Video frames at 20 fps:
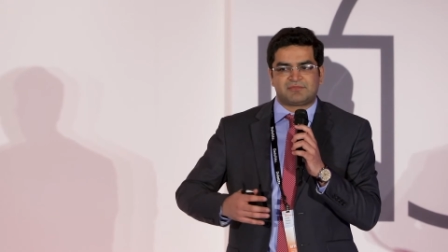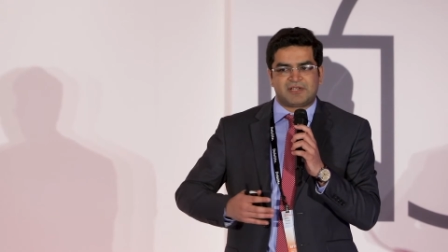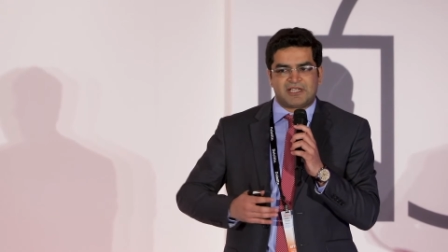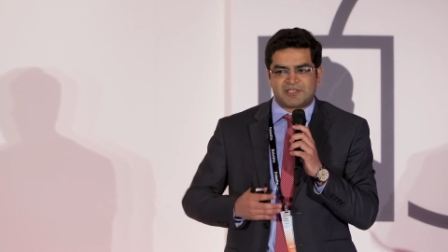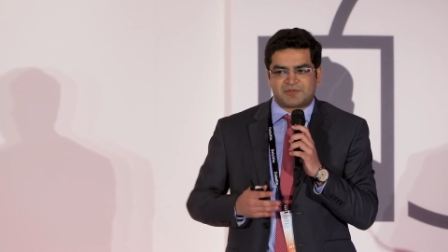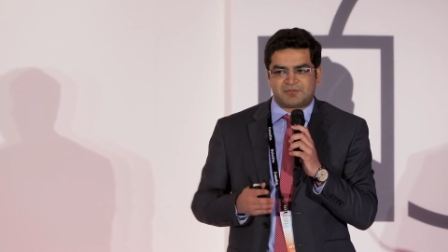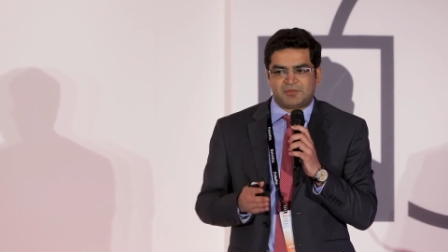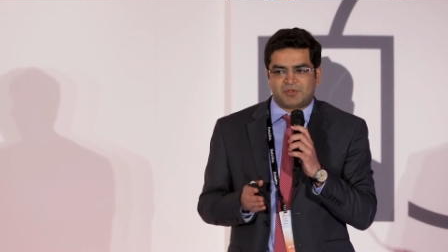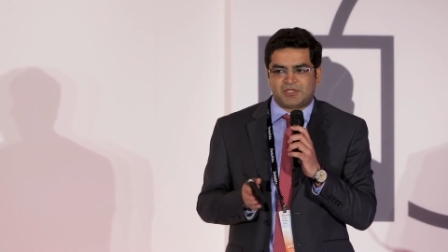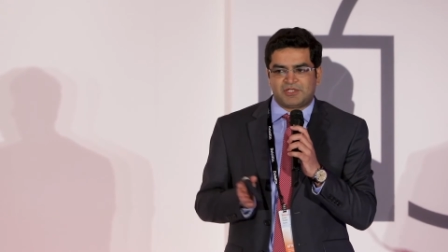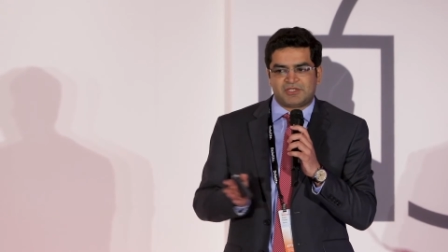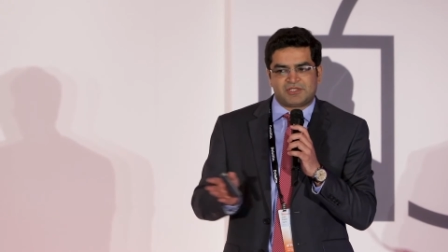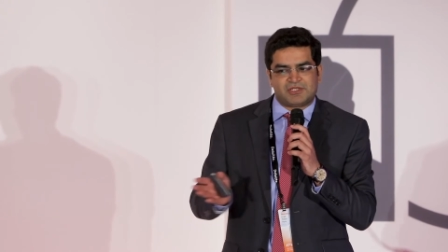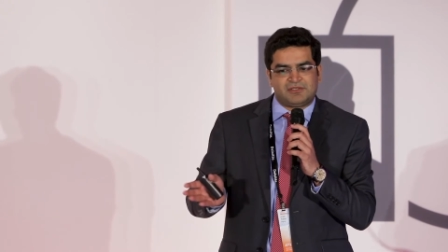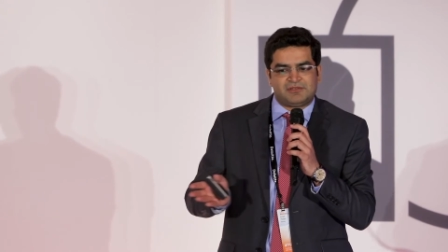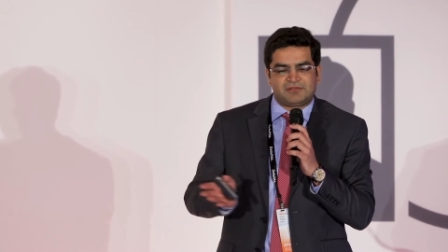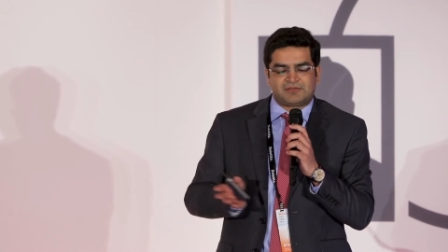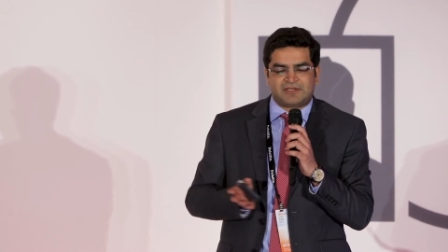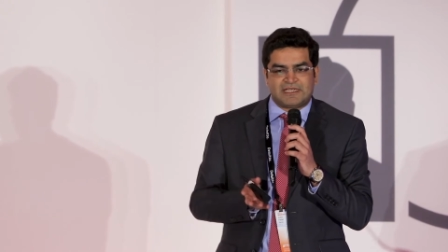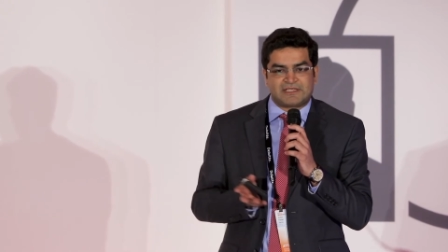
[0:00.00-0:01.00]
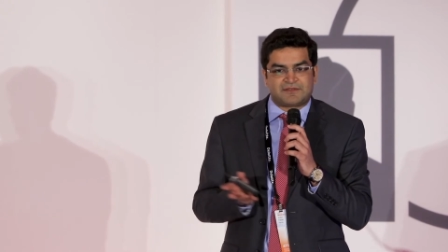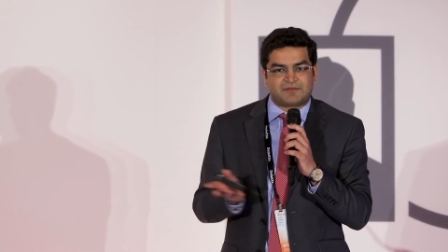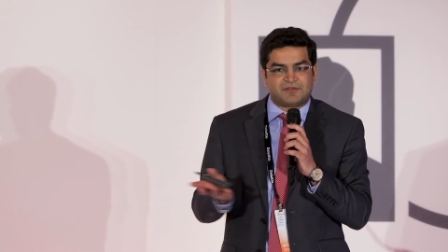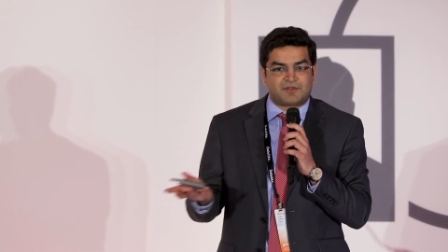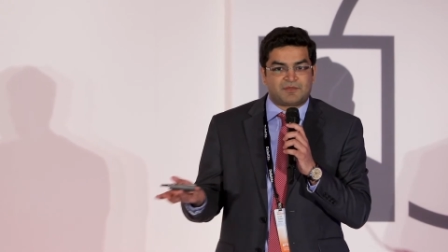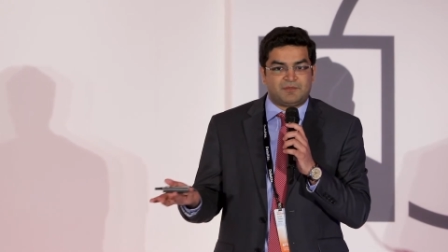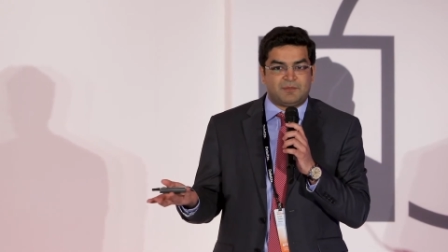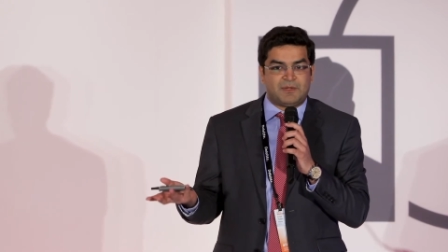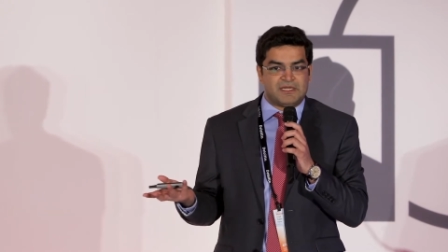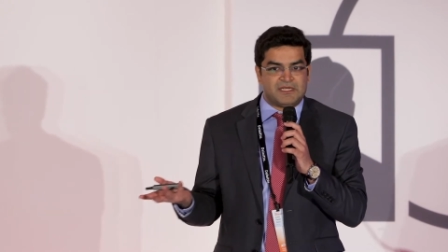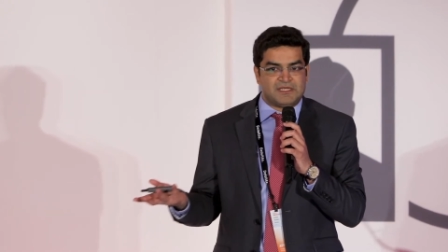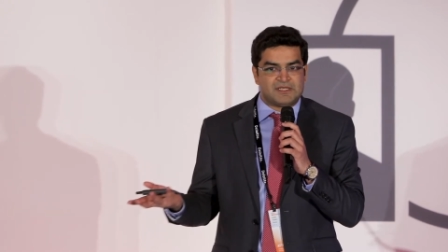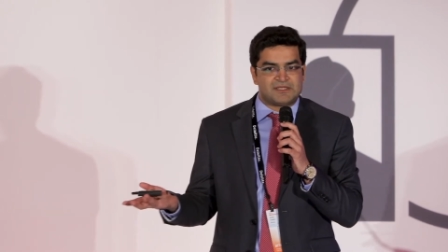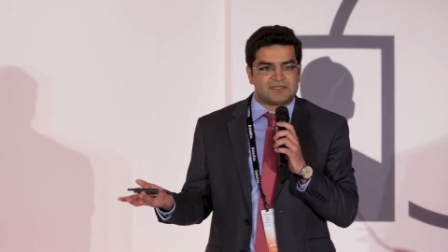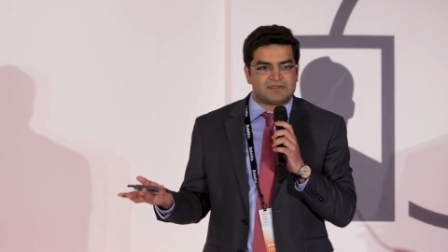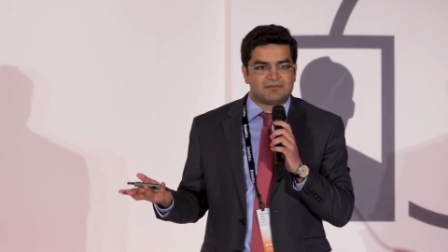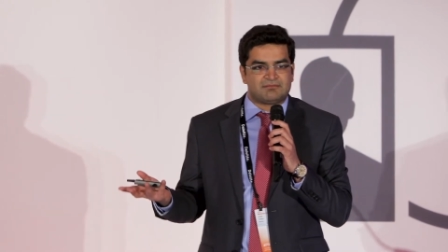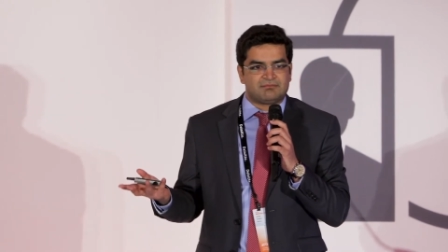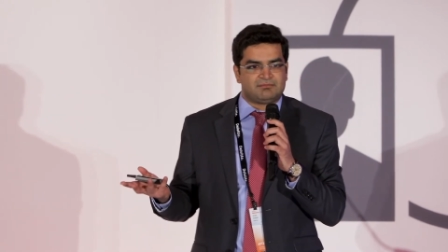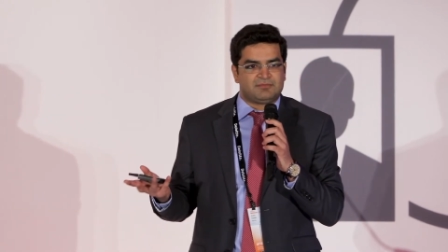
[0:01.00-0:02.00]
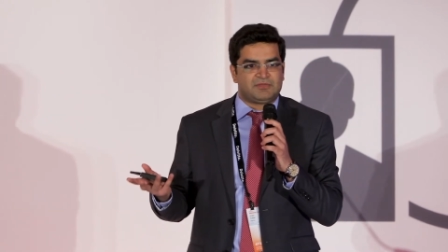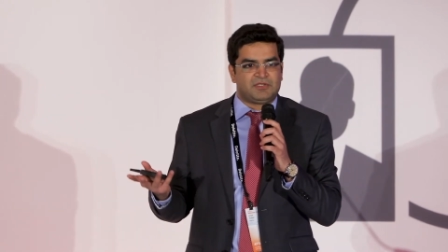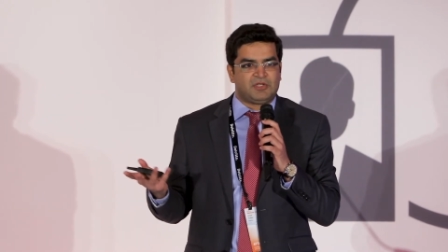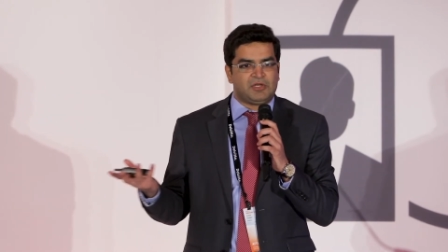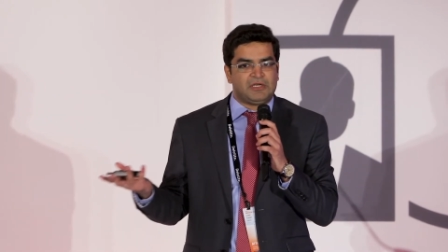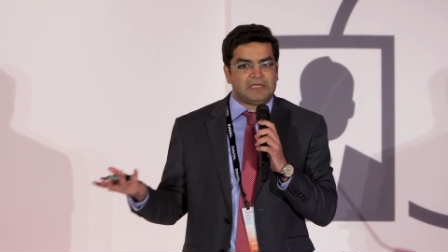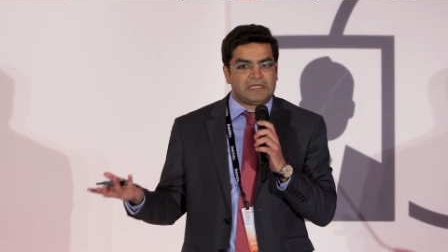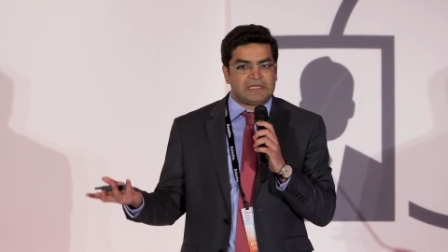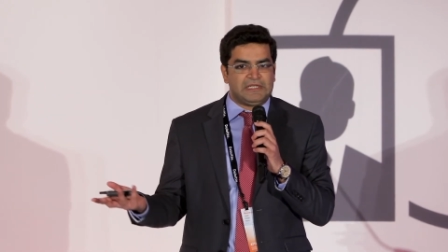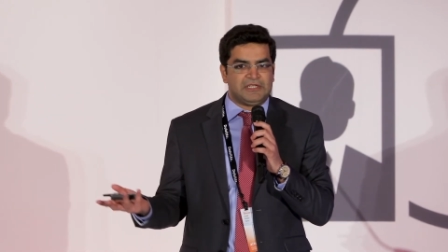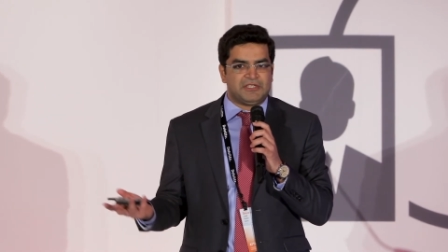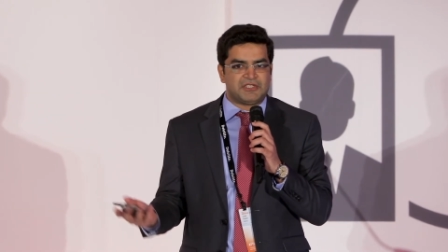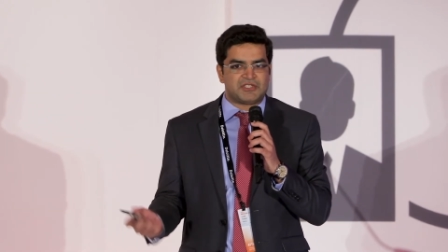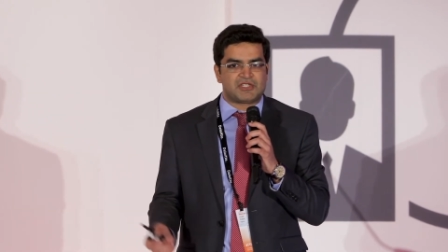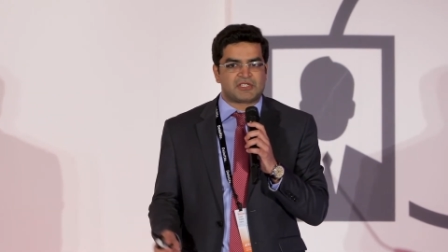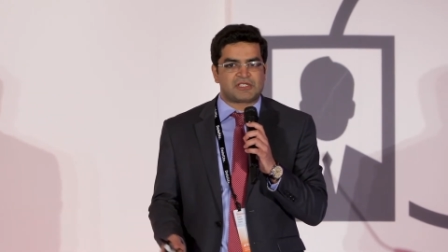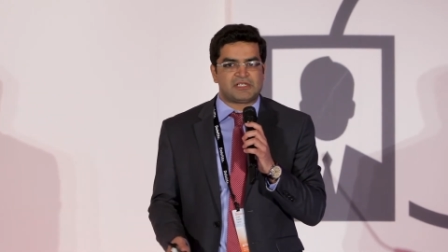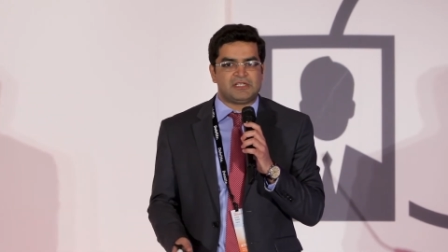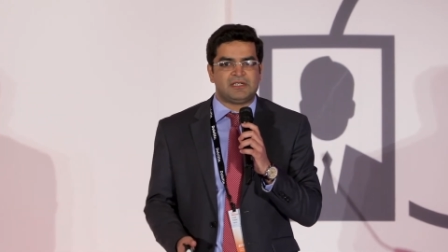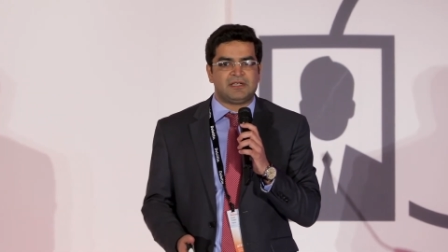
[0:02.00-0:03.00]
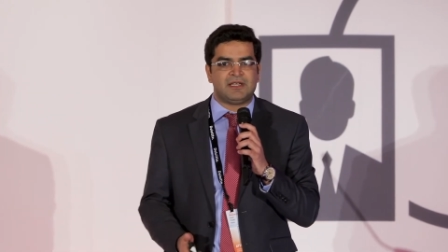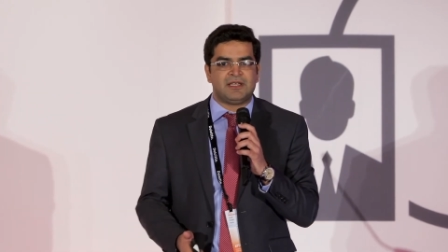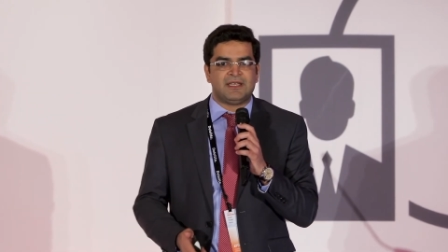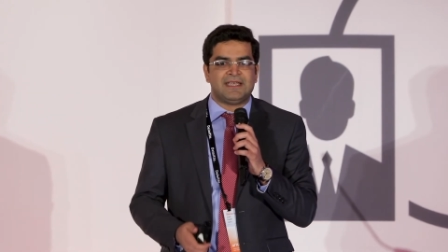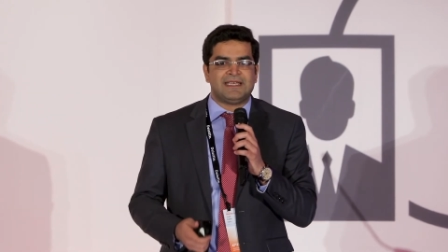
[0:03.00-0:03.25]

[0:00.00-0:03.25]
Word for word: transportation, transfer of money is theoretically digital,